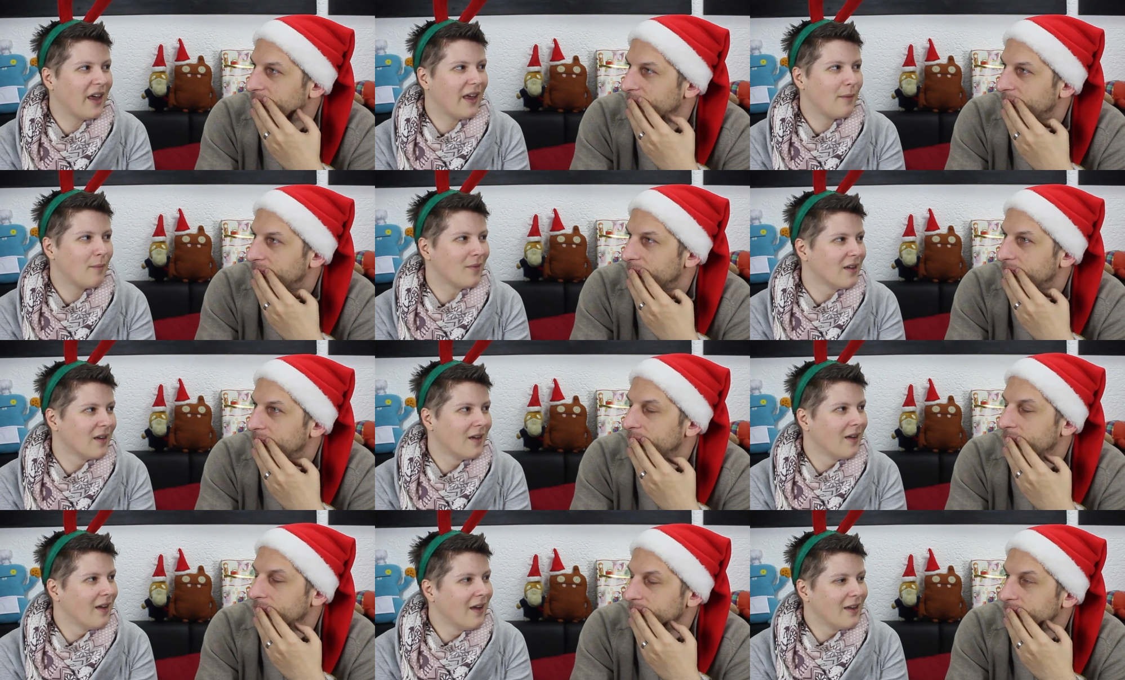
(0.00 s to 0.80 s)
Speaker 1: game.
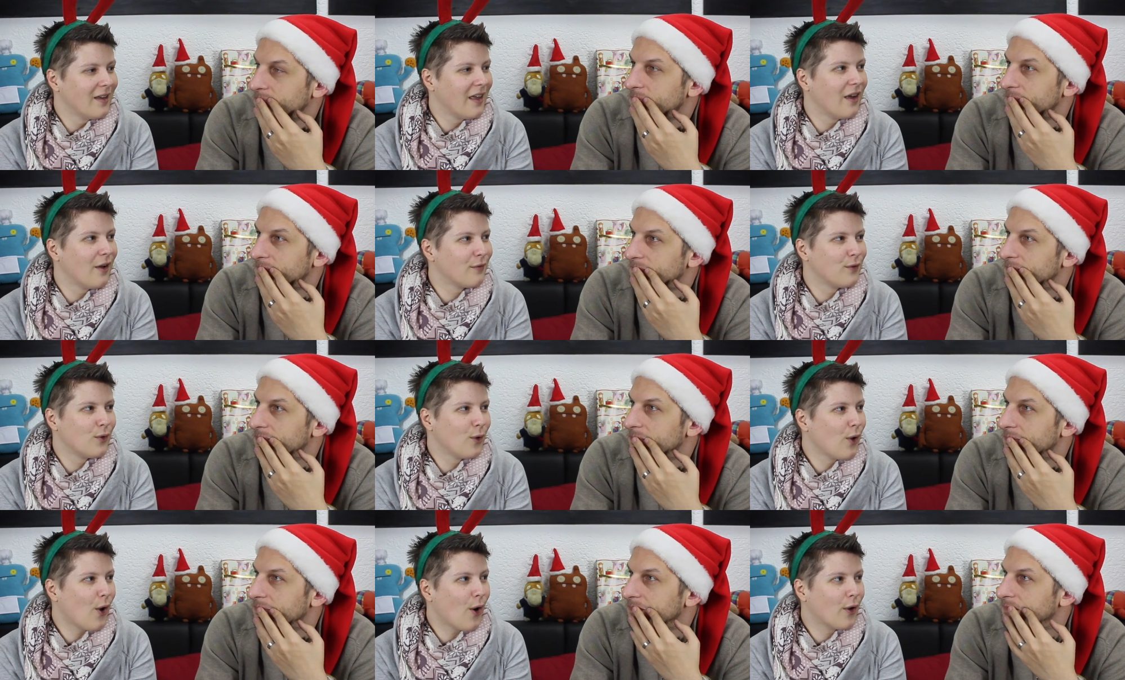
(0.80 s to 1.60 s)
Mm-hmm. King of
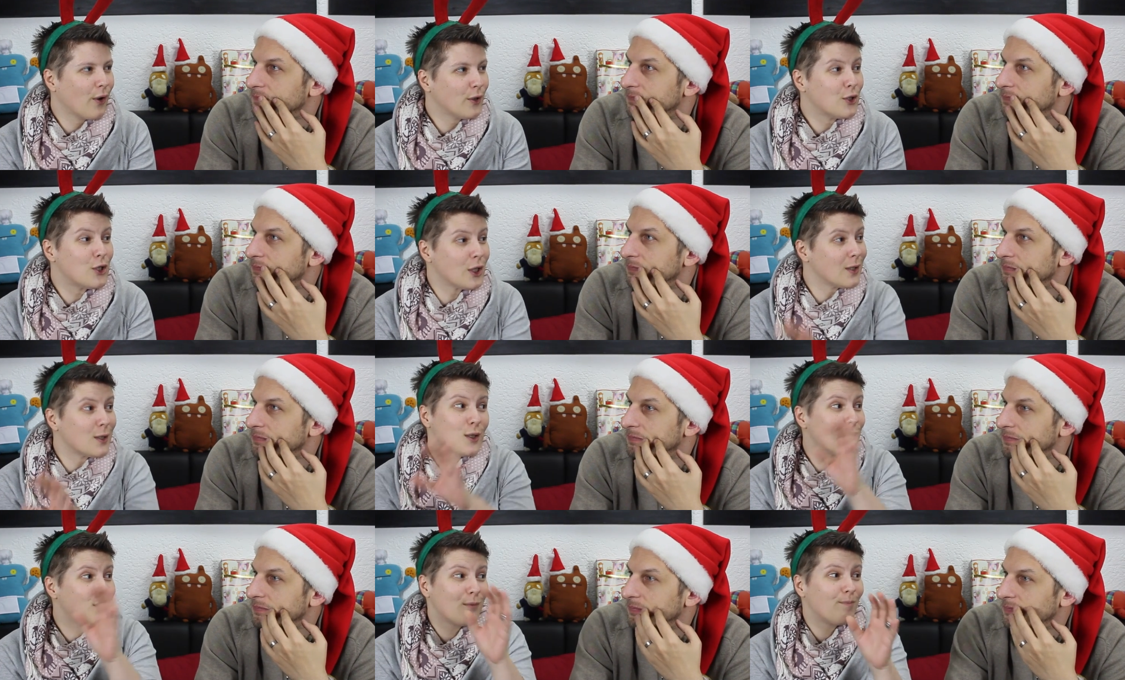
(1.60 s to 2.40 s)
New York
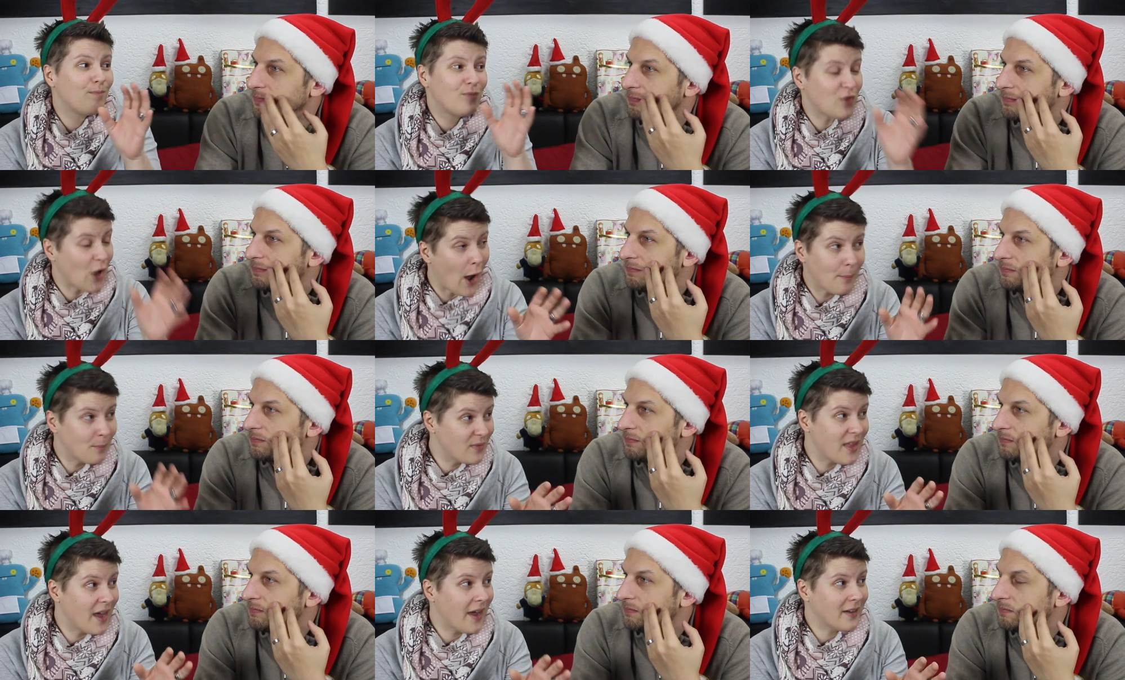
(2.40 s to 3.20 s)
just
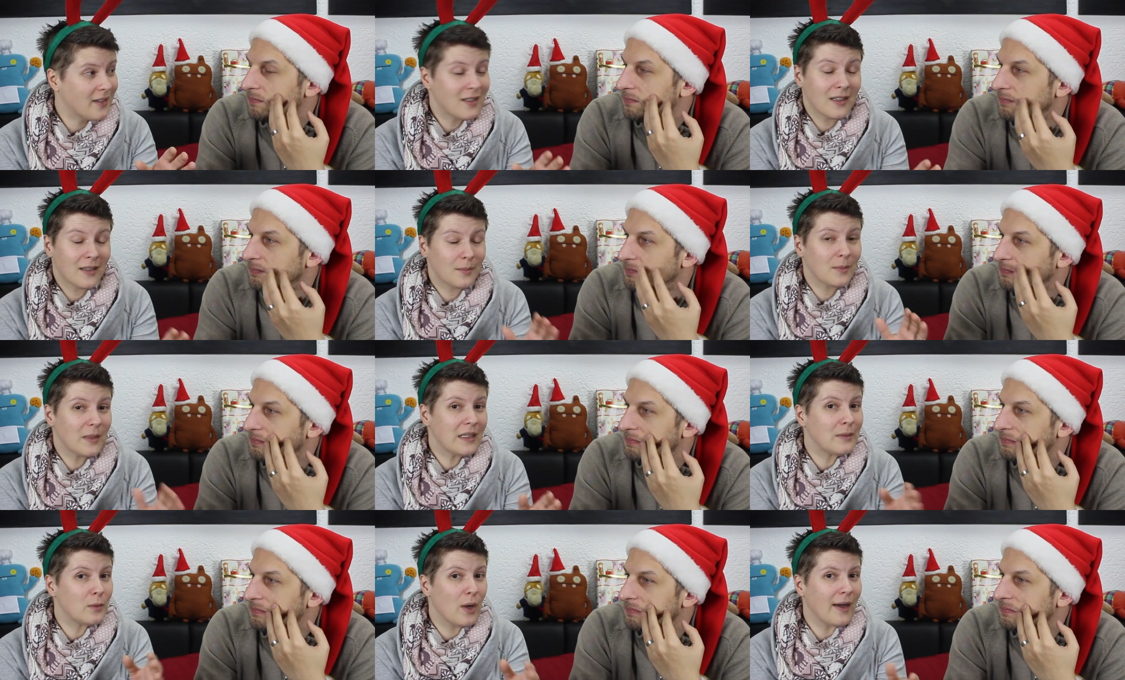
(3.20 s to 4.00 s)
top that.
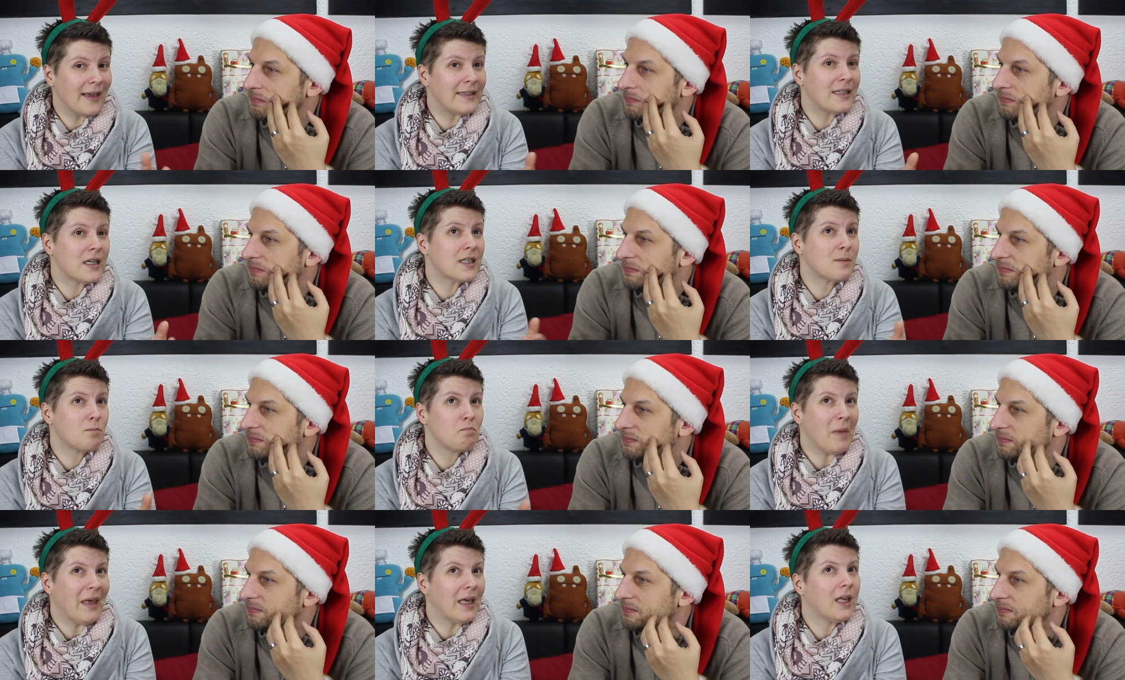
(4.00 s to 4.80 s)
It it
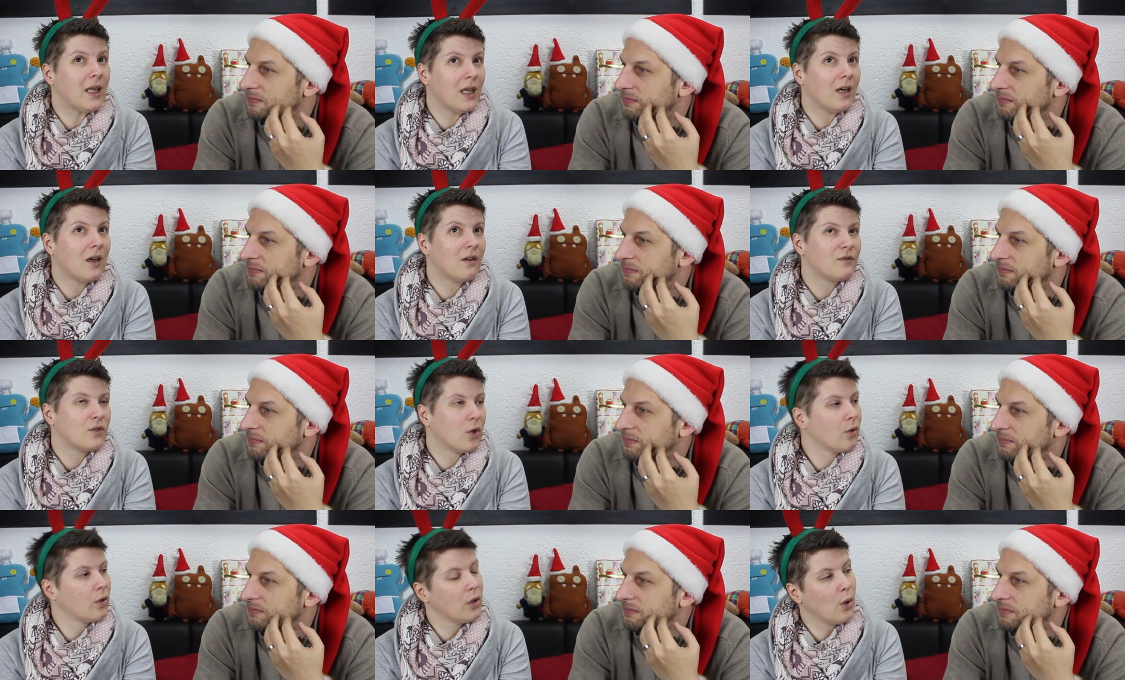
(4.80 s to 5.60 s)
doesn't make King of
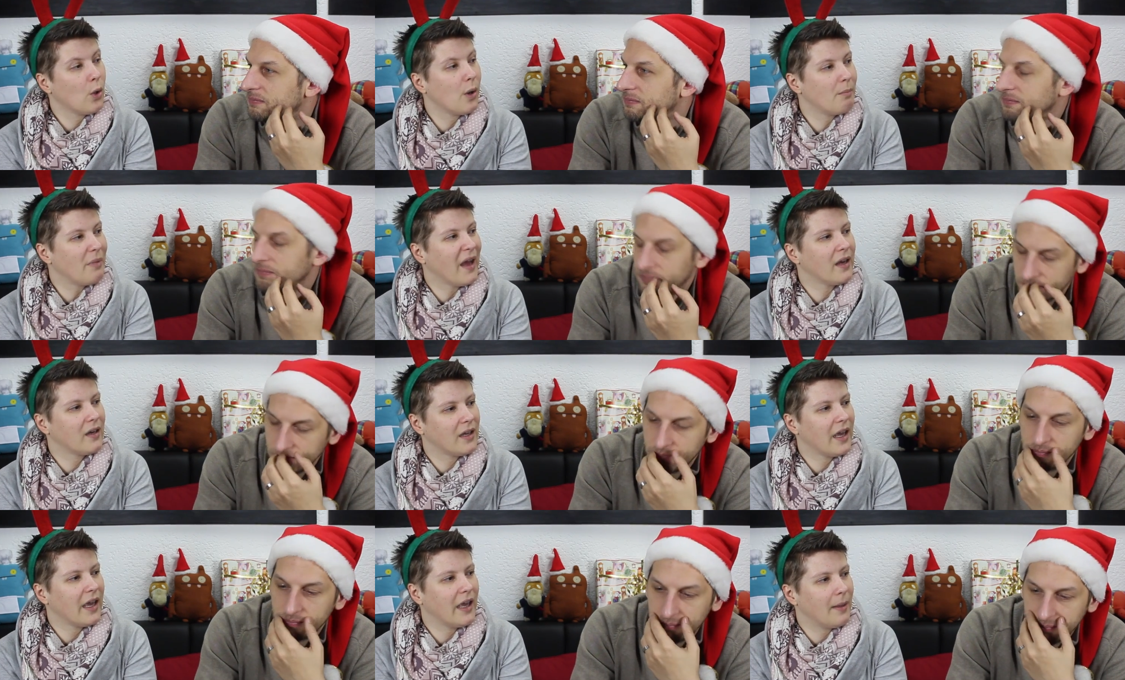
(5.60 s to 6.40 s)
Tokyo a bad
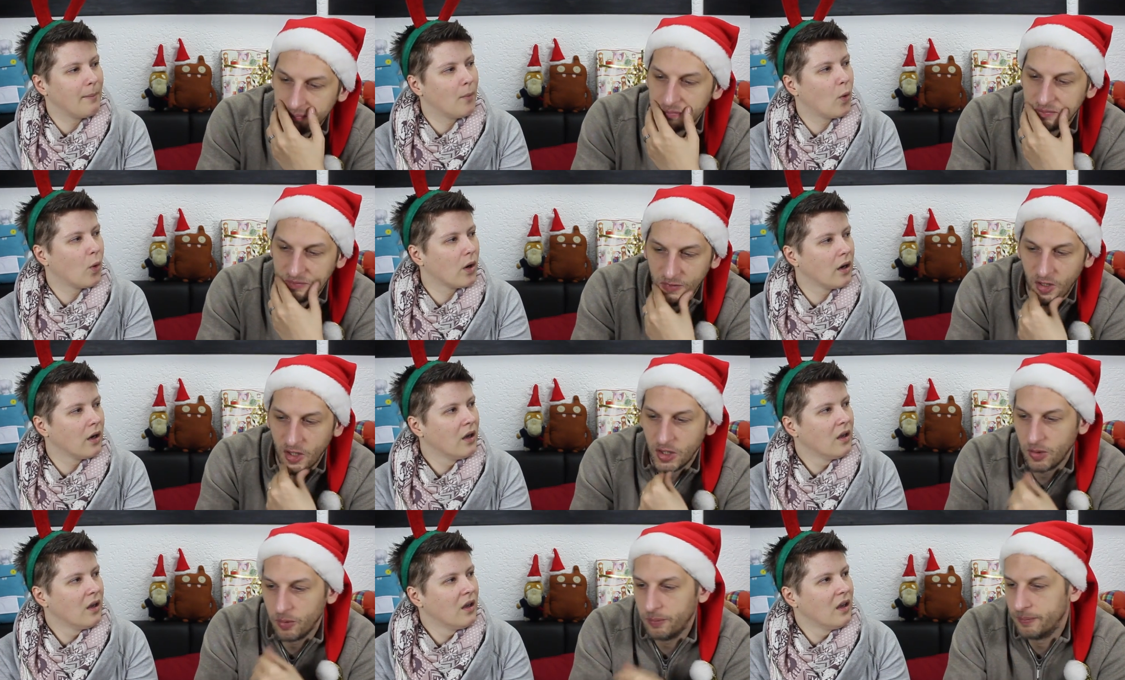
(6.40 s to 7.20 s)
game
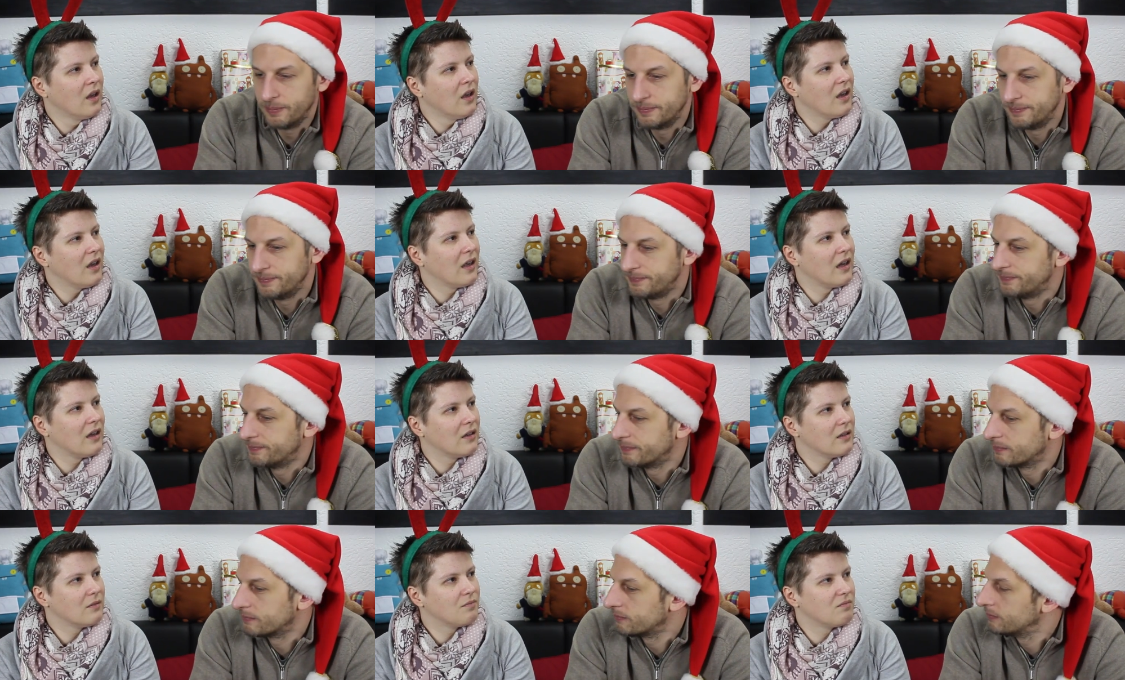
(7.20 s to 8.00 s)
or a,